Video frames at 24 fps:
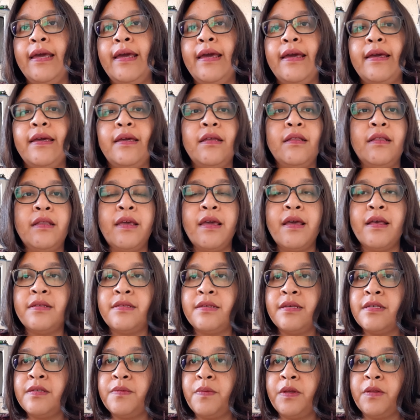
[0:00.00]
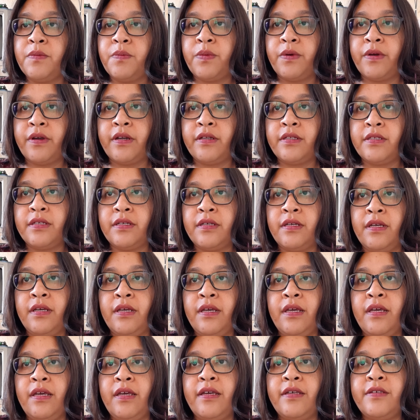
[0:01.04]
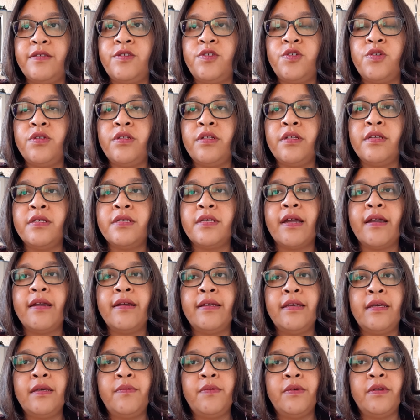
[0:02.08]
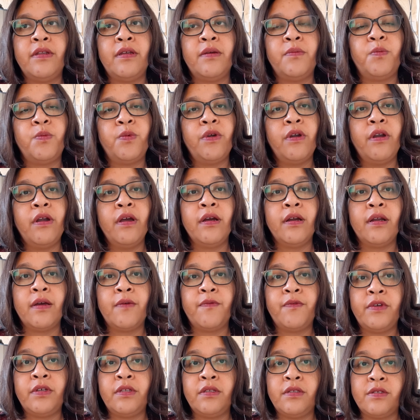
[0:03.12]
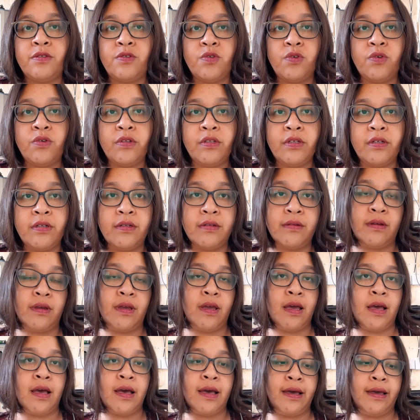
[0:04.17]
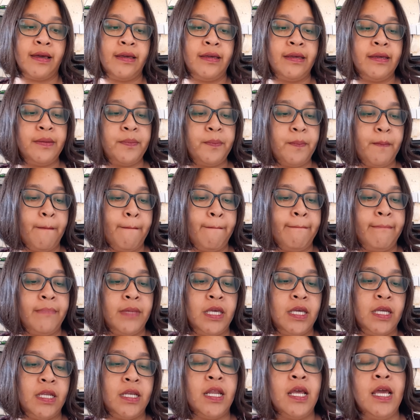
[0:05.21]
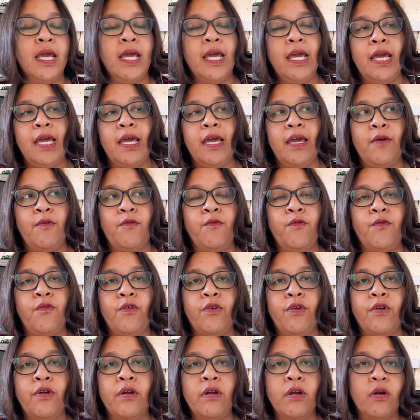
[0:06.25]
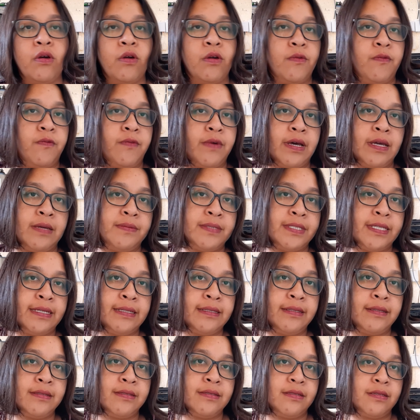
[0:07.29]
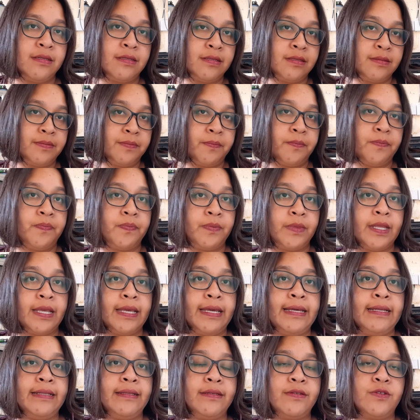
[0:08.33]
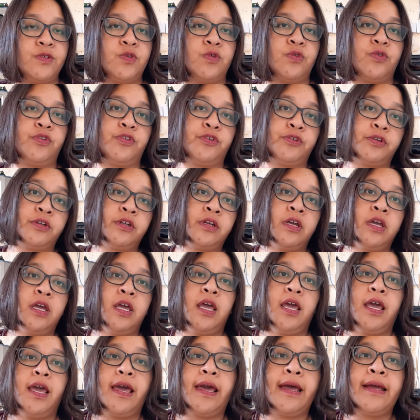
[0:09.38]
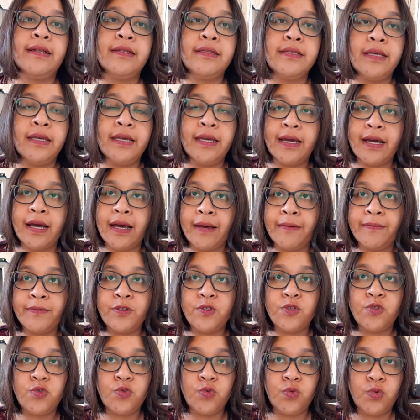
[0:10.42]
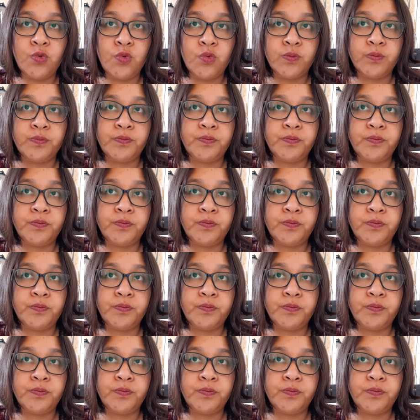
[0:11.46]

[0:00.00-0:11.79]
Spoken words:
In the assessment part, students are given a paragraph in disorder. I mean 4 or 5 sentences in disorder, and they have to